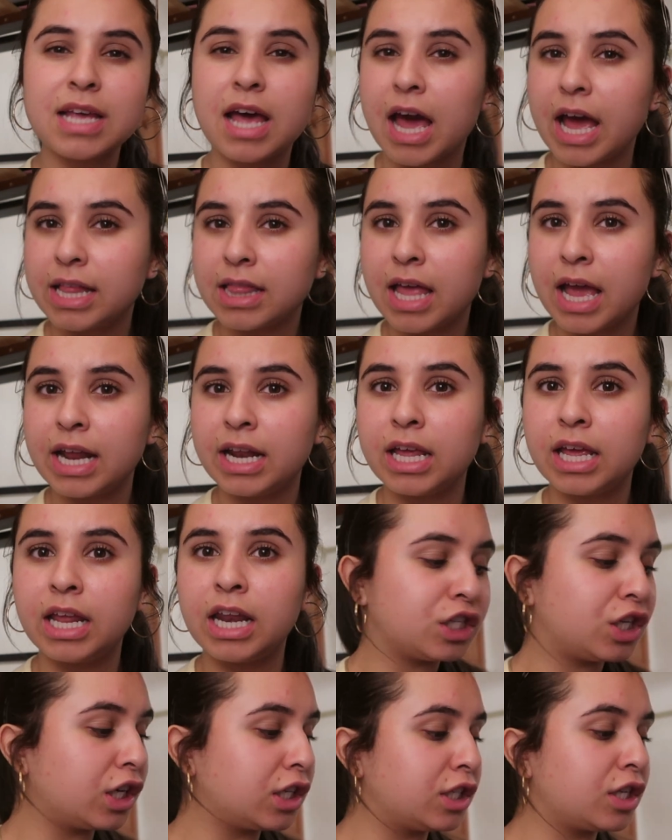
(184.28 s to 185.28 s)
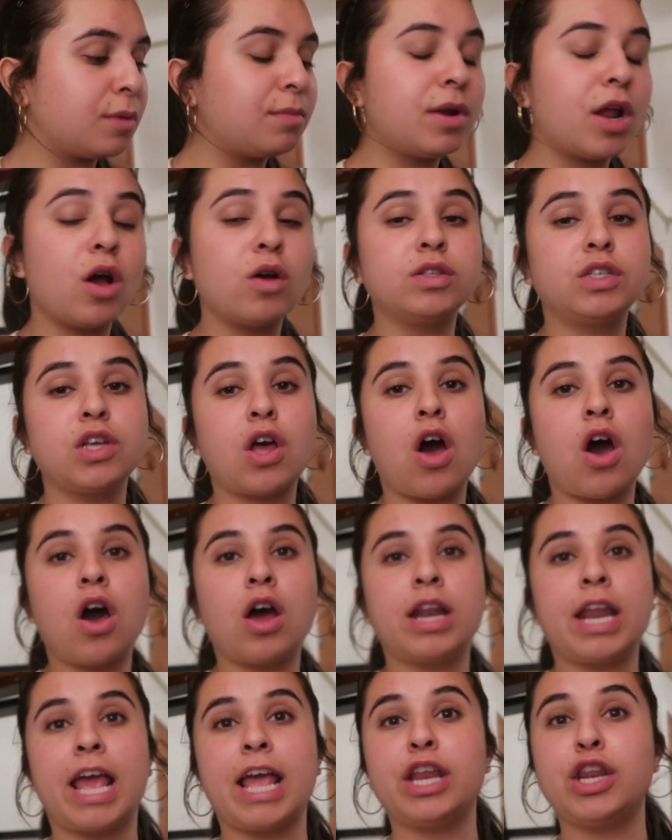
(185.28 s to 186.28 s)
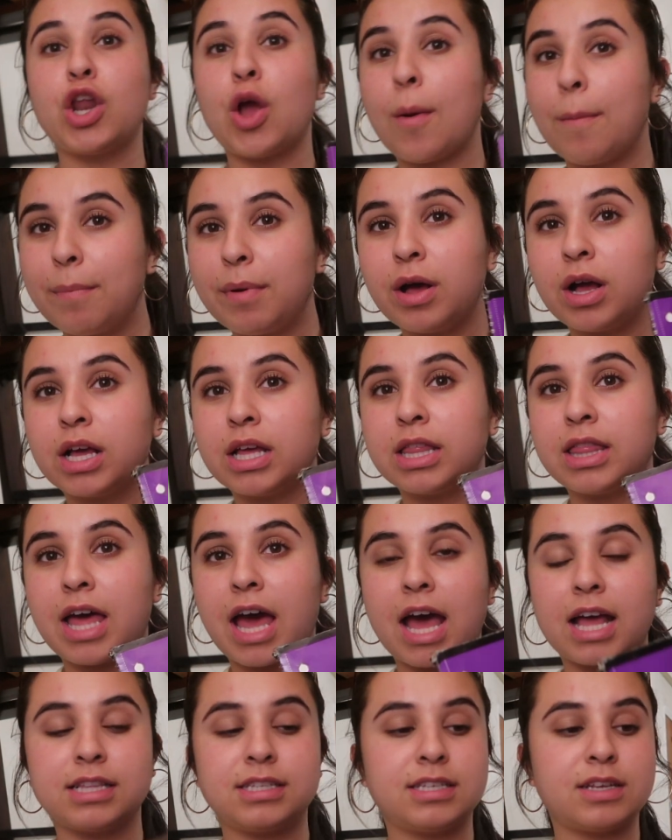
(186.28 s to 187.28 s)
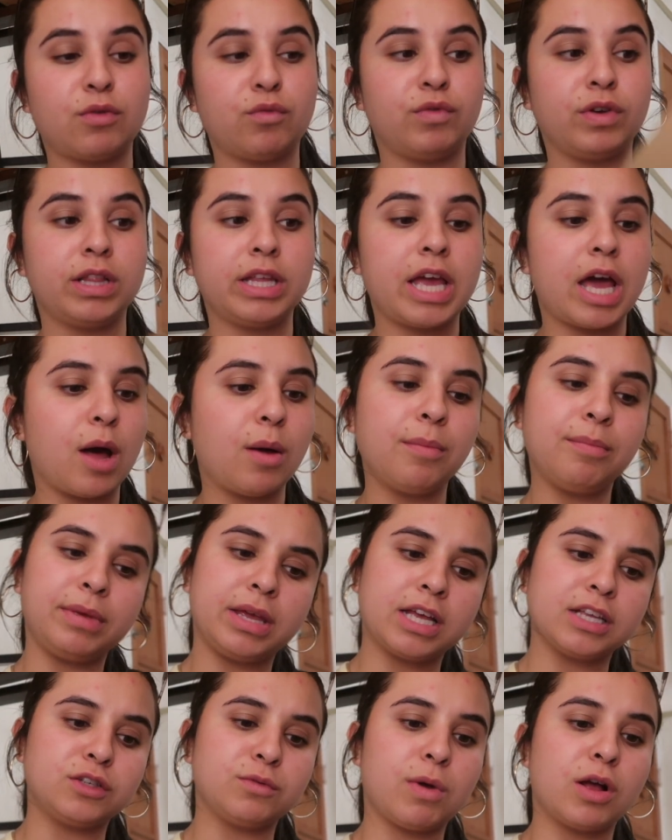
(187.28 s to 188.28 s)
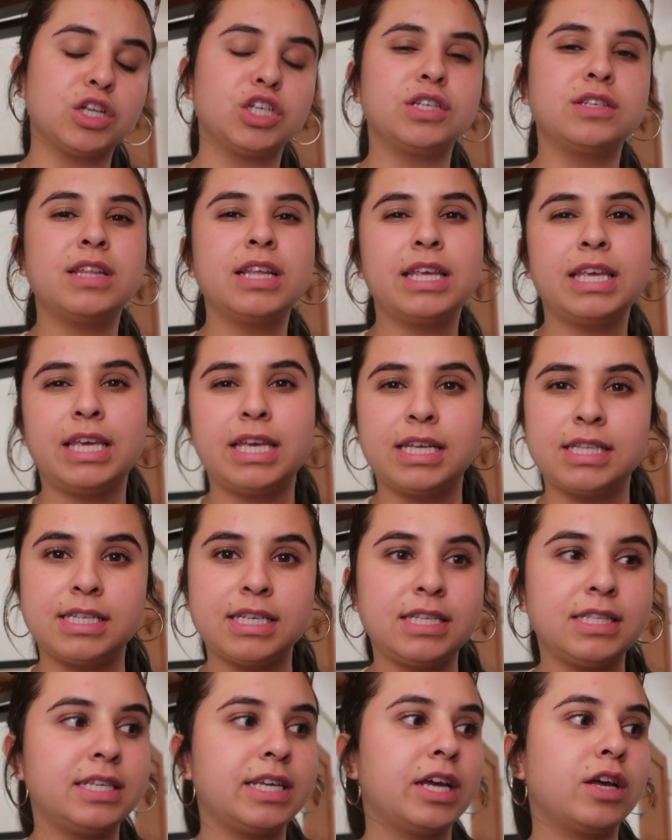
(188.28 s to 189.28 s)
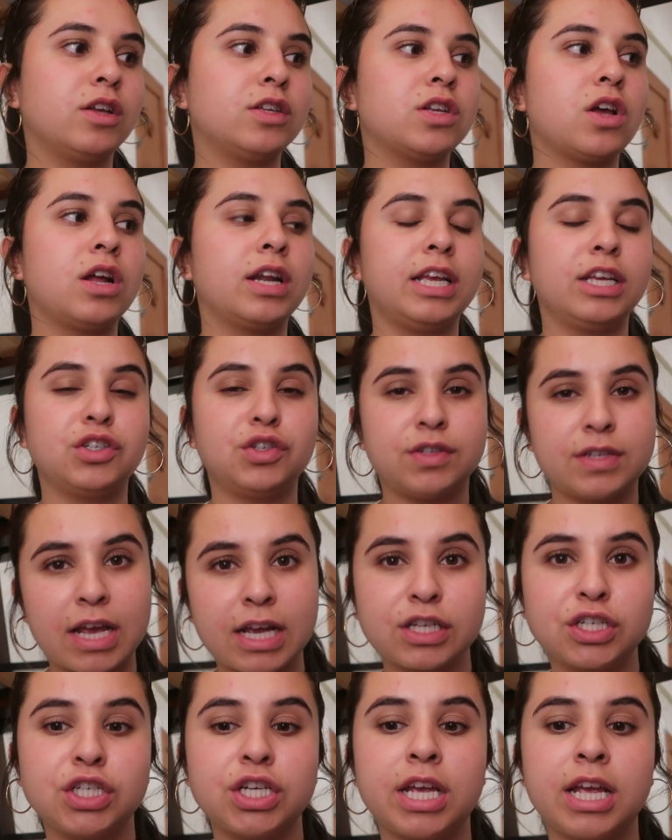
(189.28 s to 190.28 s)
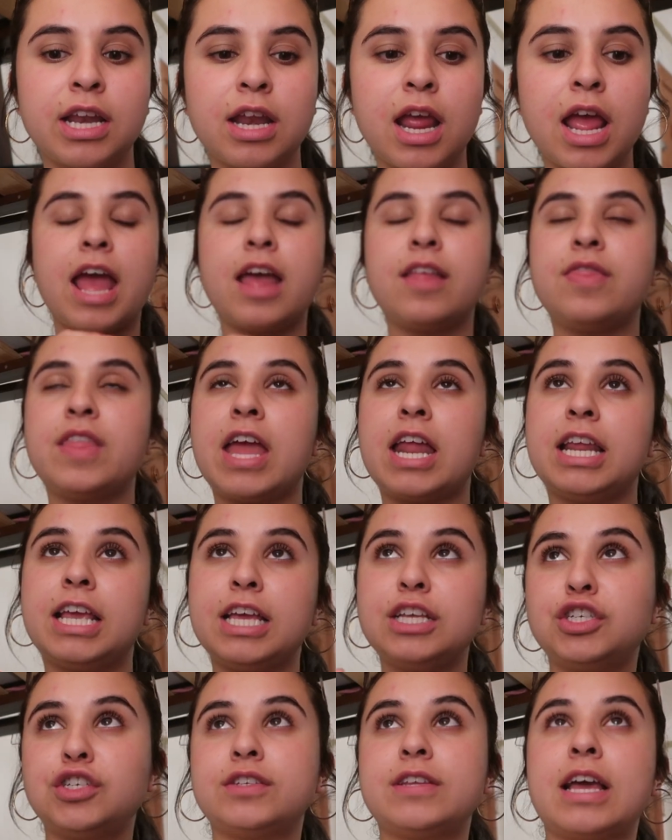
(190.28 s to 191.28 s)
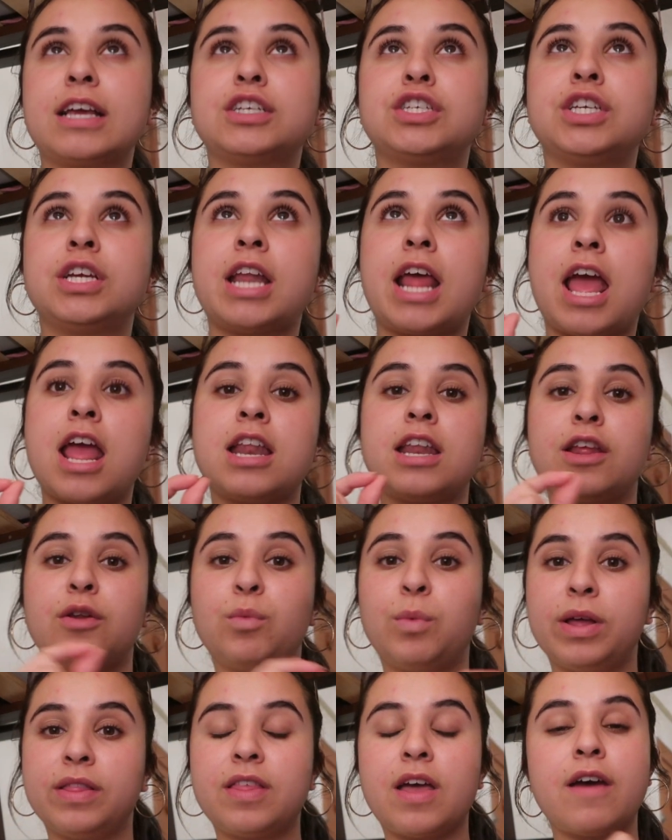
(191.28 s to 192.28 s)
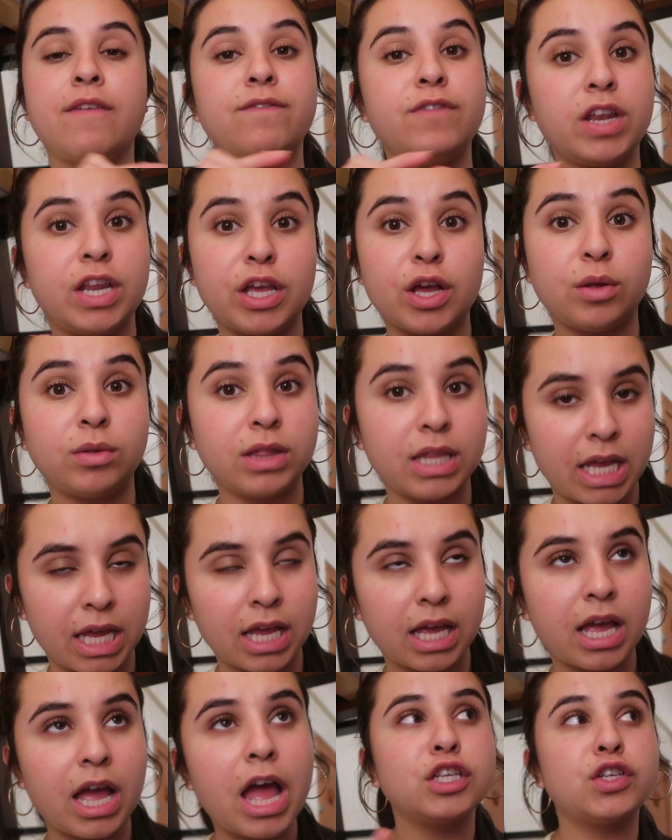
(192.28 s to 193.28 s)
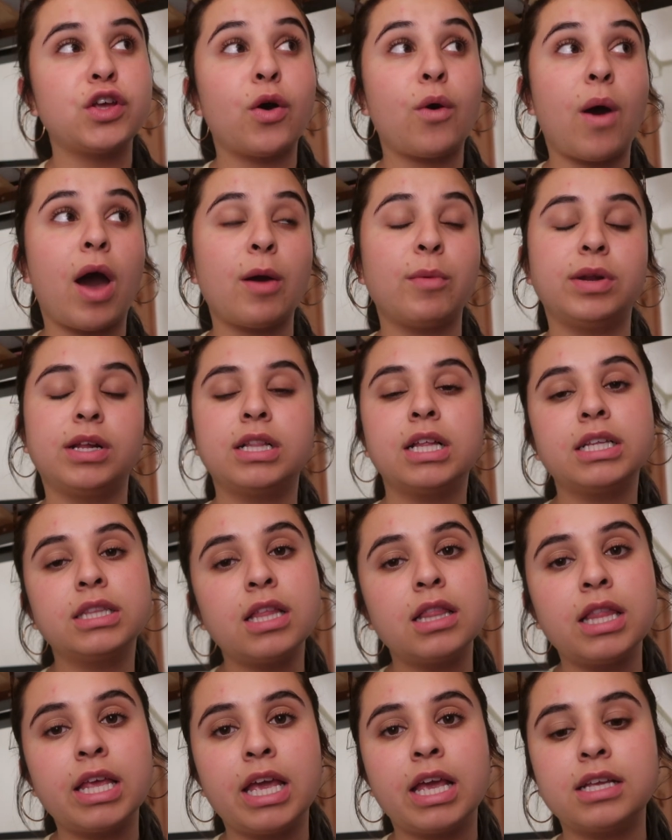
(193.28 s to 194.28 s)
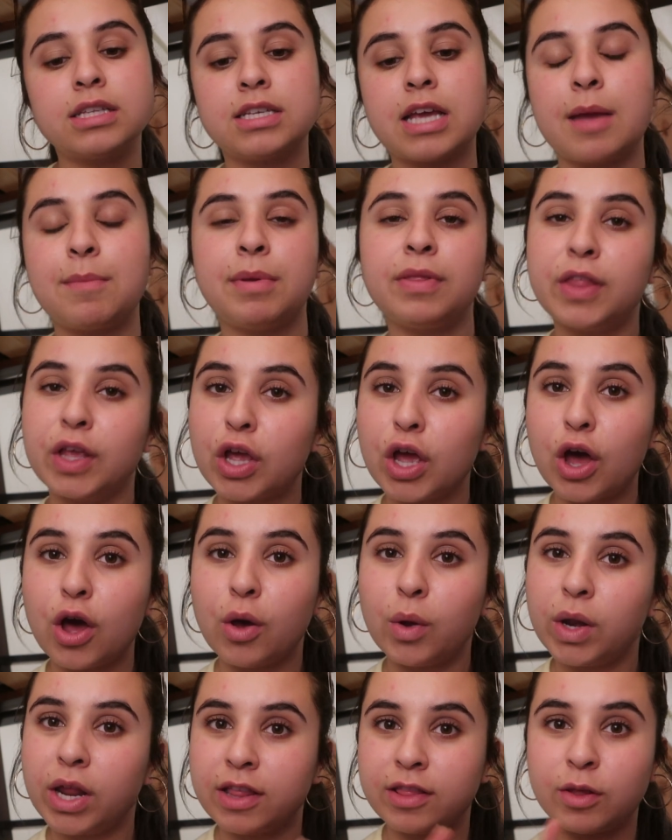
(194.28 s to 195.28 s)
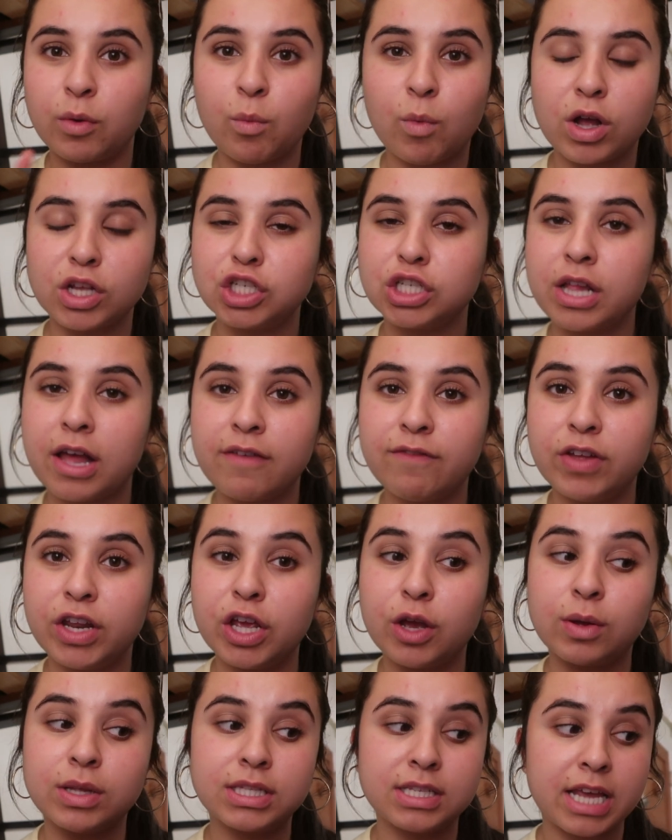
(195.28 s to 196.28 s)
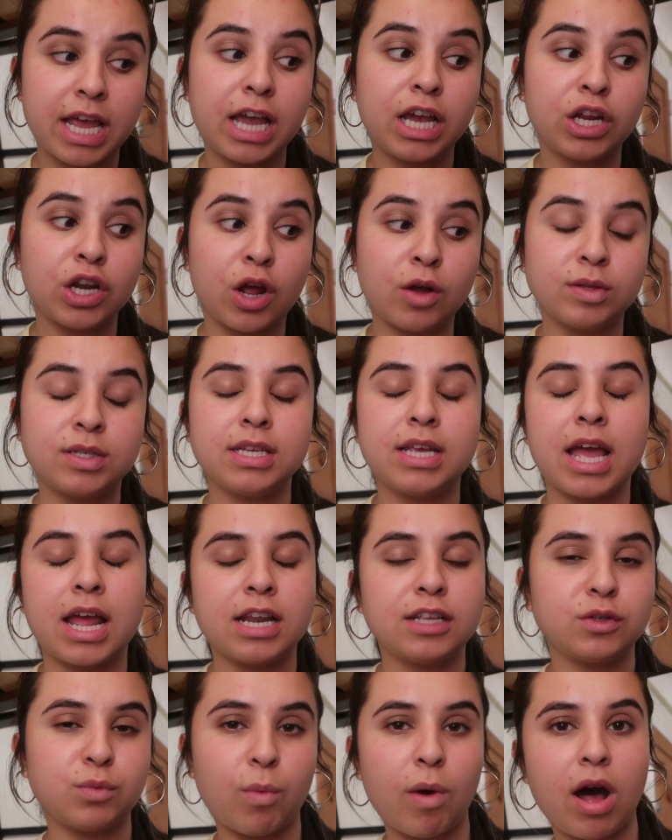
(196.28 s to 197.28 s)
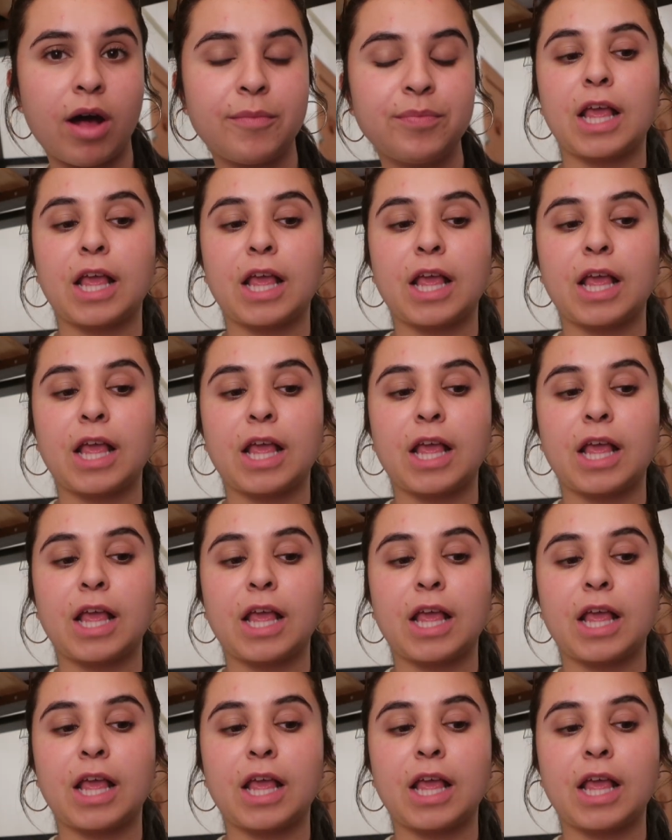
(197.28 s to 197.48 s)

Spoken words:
highlighted, took some notes on a notebook that really helped me as well, just the key details on each section, and then each section ended with a video link. So I would click the link, type in the code, and then watch that video and take notes again as well.